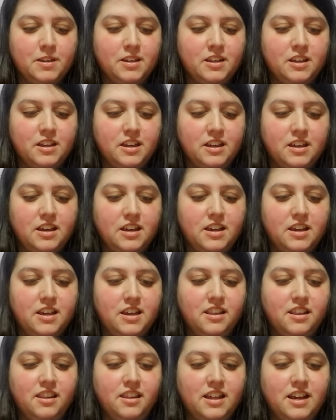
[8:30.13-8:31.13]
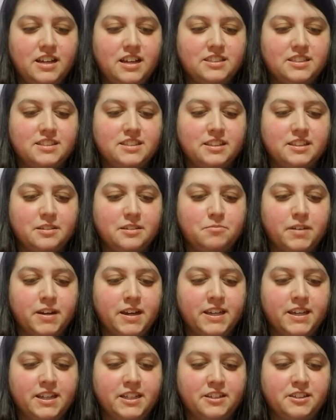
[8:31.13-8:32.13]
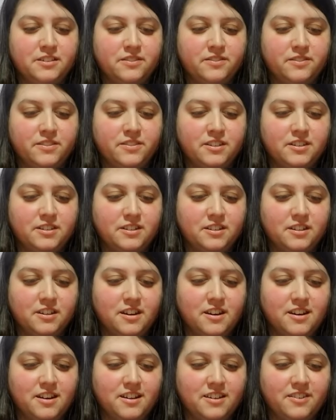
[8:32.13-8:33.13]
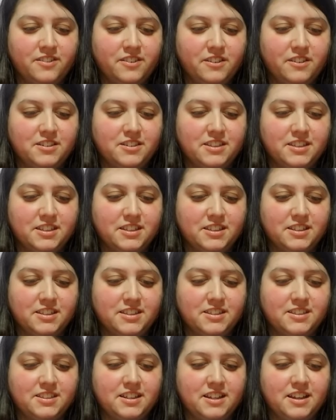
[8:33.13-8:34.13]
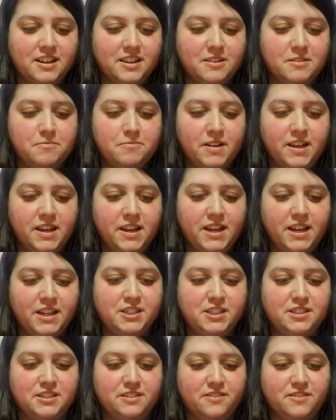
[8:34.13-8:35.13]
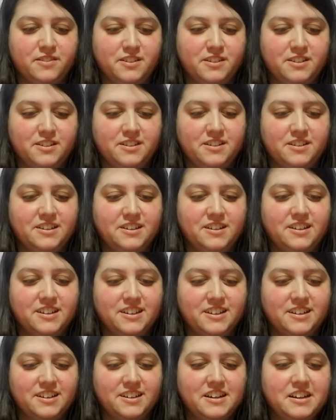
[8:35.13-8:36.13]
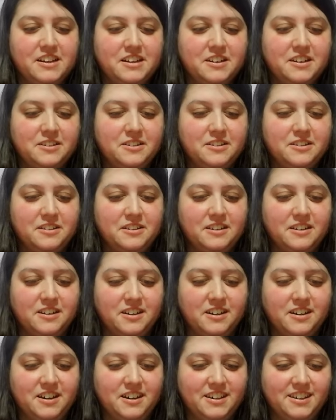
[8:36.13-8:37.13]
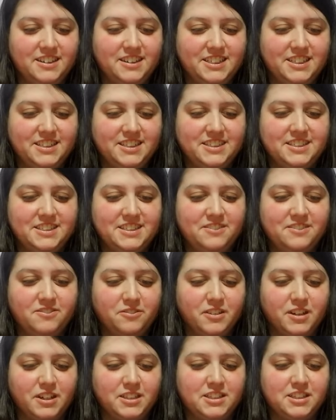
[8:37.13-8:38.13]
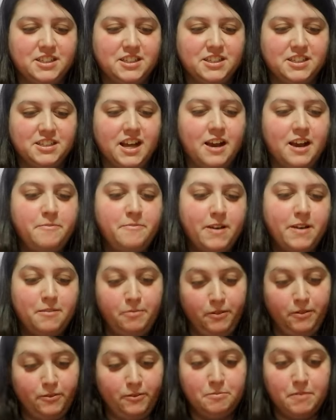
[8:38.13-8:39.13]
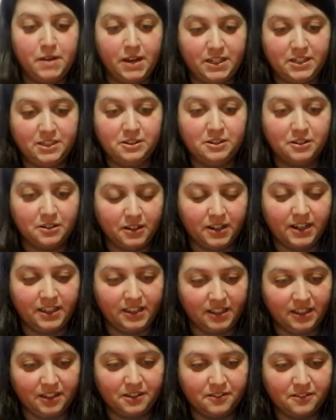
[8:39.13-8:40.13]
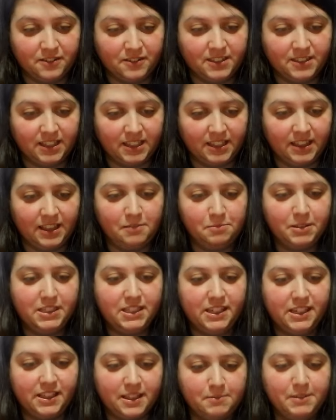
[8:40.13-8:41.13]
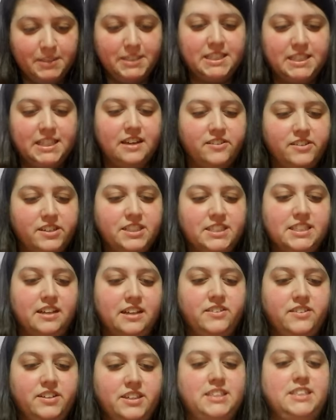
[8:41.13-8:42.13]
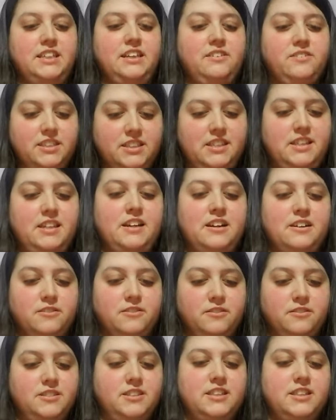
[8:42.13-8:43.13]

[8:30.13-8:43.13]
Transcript: And lastly, my introvert dog versus my extrovert dog. Oh, just one's just, "I'm happy with my toy." The other one's like, "Let me see, let me see. I want to see, I want to see what's there. Who's this?